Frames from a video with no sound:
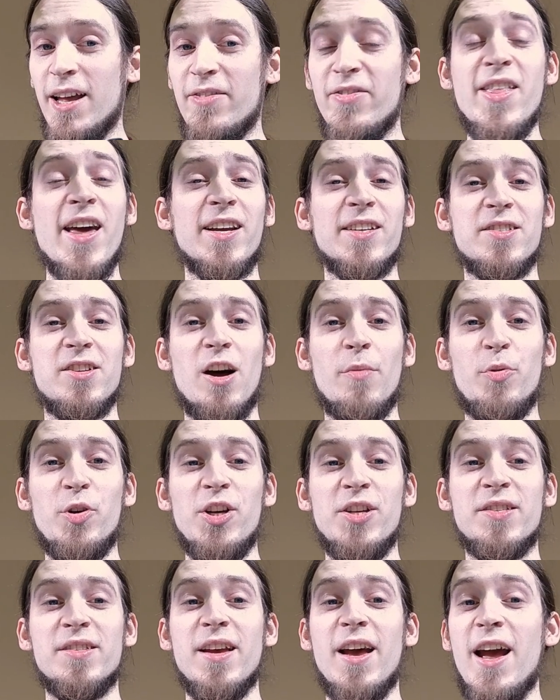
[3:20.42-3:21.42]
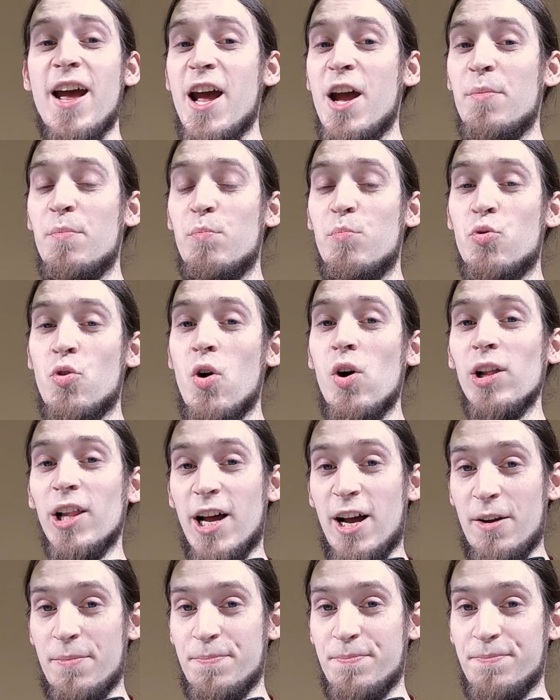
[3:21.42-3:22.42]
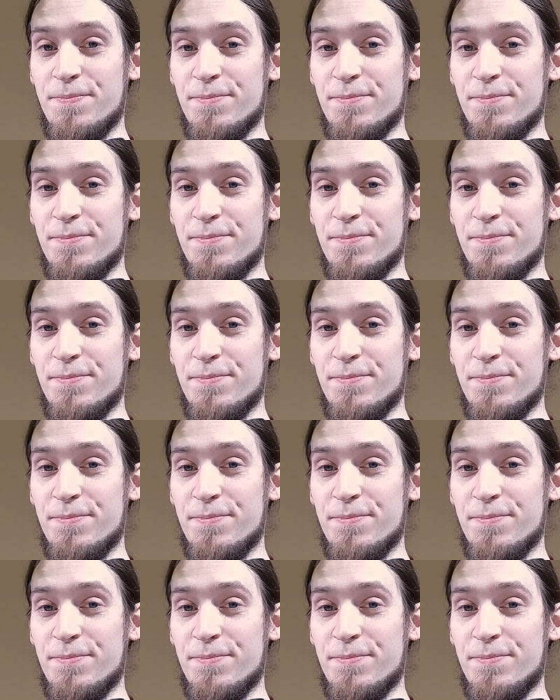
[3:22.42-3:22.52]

Next up is MBROLA.